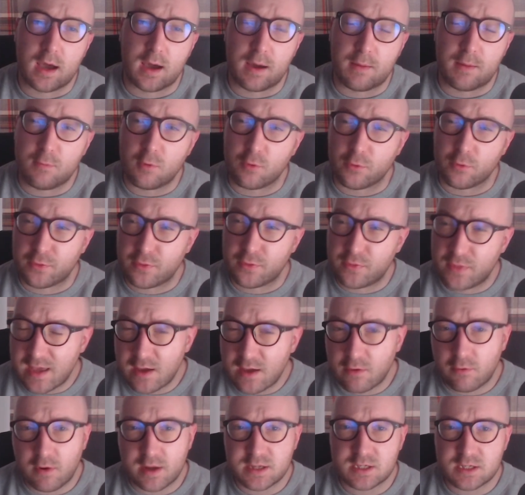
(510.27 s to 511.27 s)
more
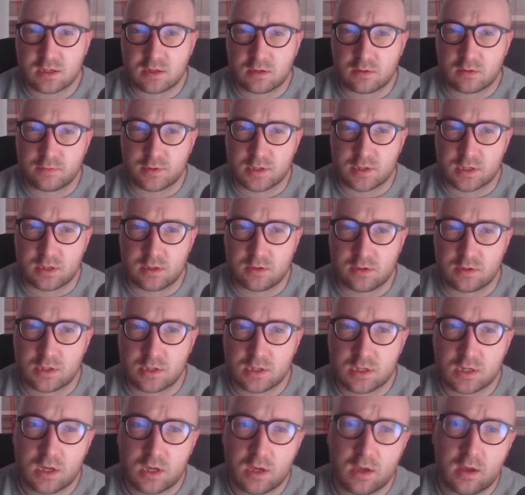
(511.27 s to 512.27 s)
theoretical
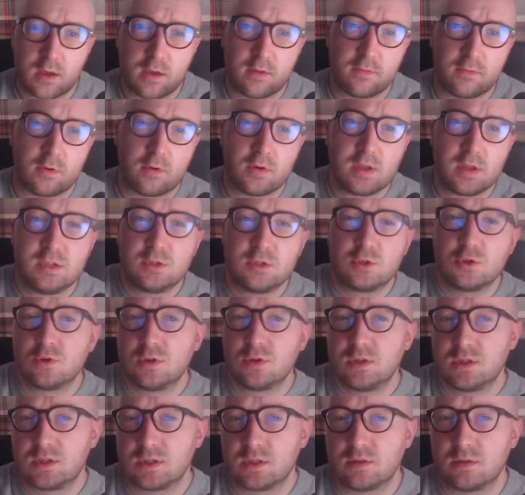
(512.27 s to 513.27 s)
pursuits, Ferry
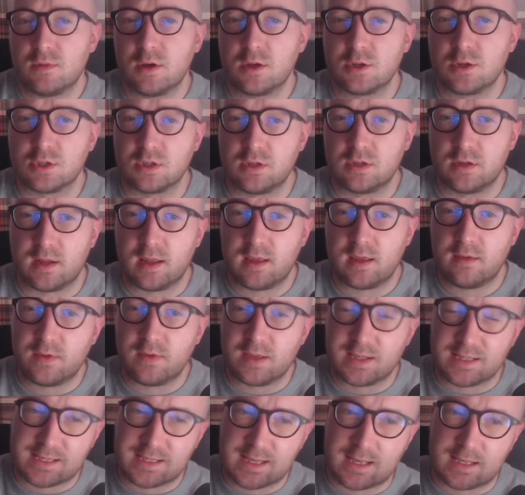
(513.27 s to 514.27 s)
joins the Merchant Navy
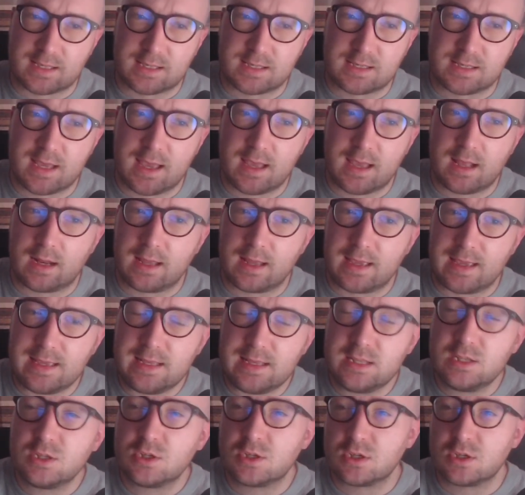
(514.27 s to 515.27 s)
and sets sail
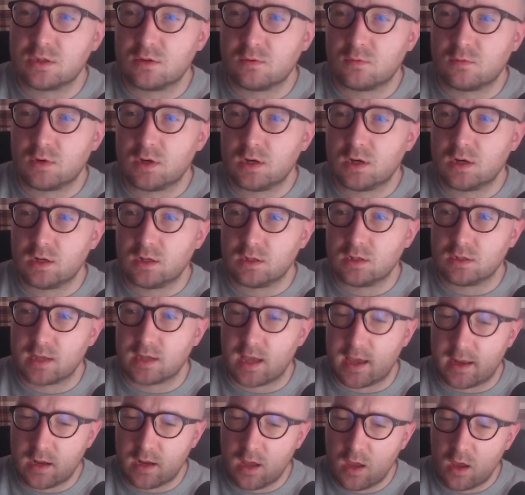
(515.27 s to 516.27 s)
into the world.
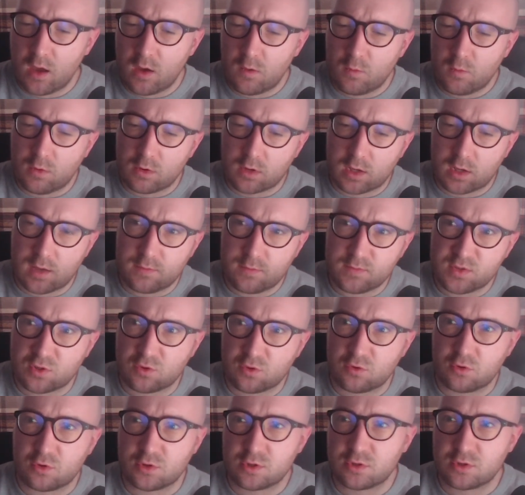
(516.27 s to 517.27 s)
And what comes
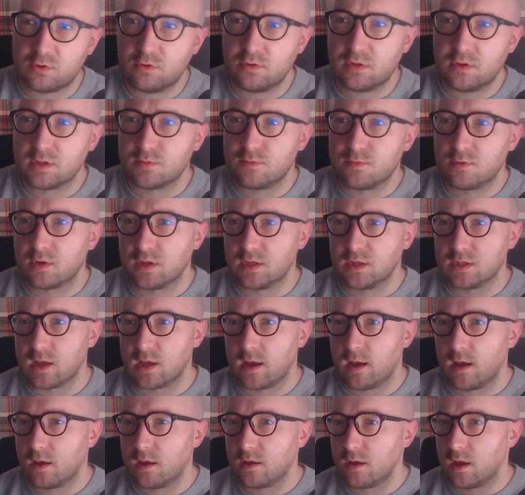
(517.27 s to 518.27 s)
across through this book is
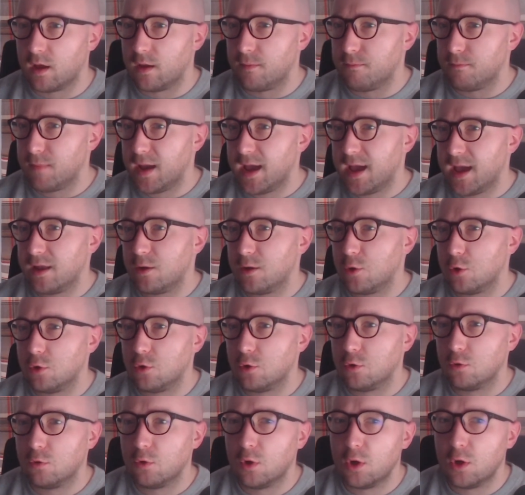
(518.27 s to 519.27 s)
a man
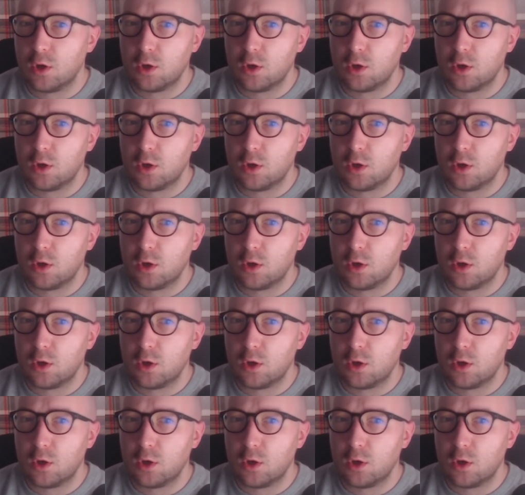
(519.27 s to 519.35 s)
who